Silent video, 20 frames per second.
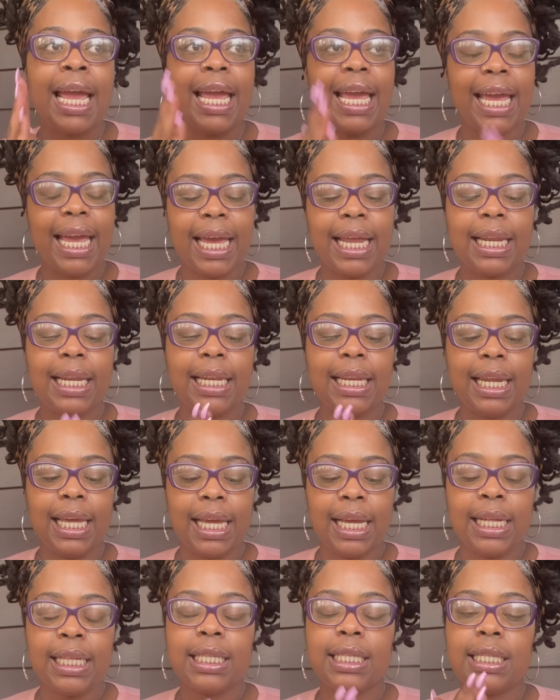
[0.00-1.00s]
It
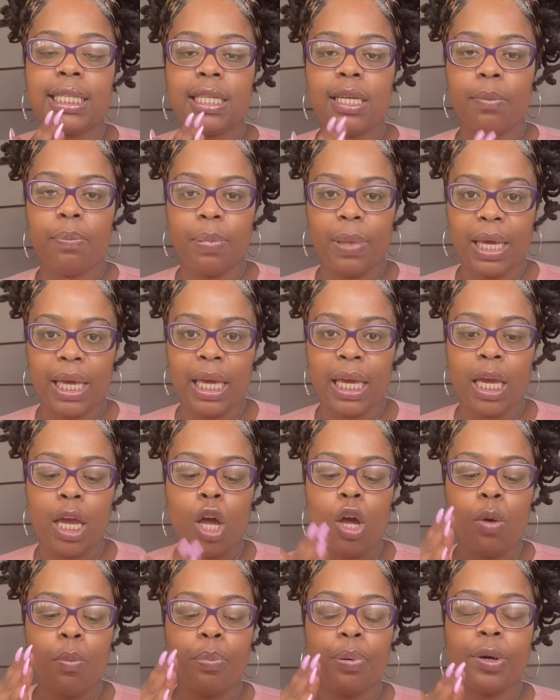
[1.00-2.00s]
needs to be
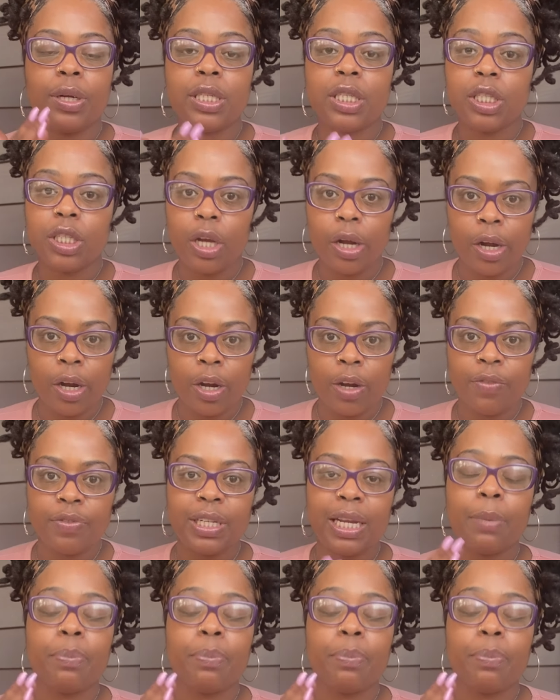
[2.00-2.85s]
preserved